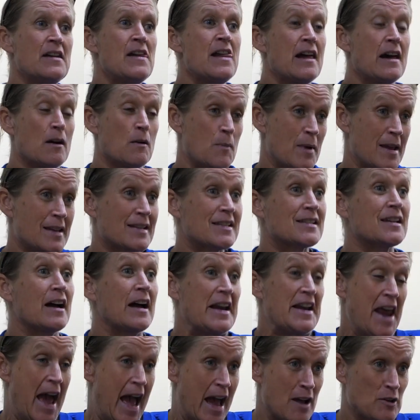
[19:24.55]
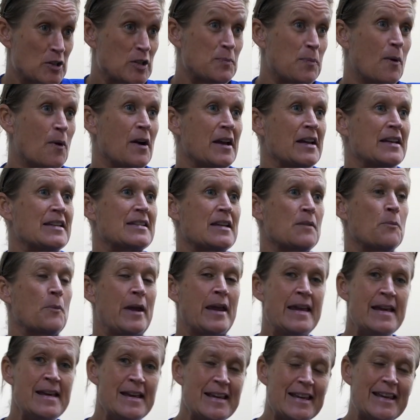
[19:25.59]
and we assign house points and we
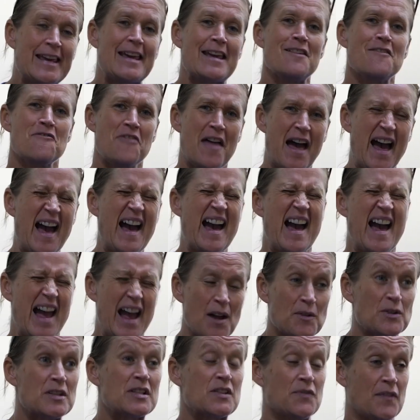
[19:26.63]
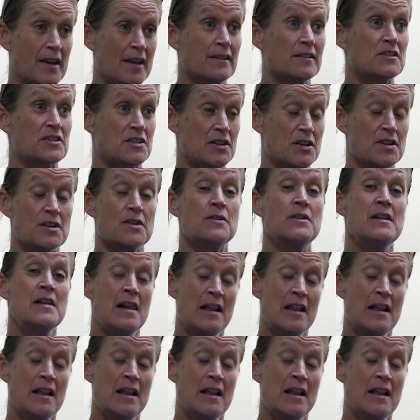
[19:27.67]
give that a house feel to